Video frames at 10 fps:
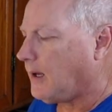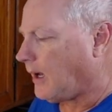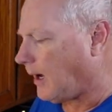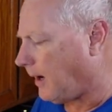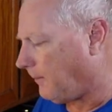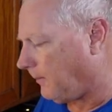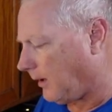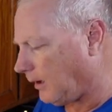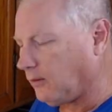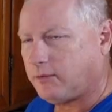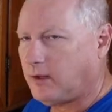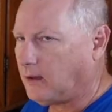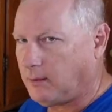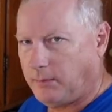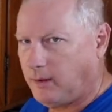And you'll see
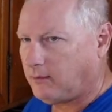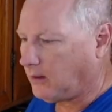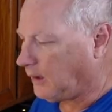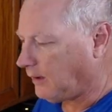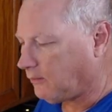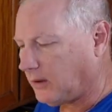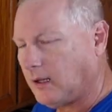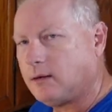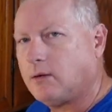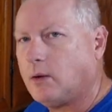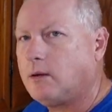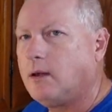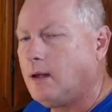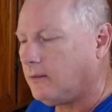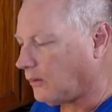that the bees can easily get to it.
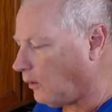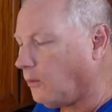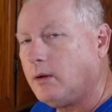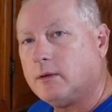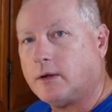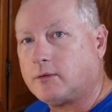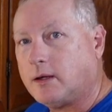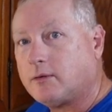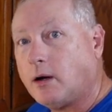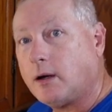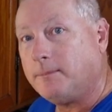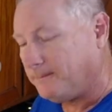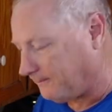So let's get started.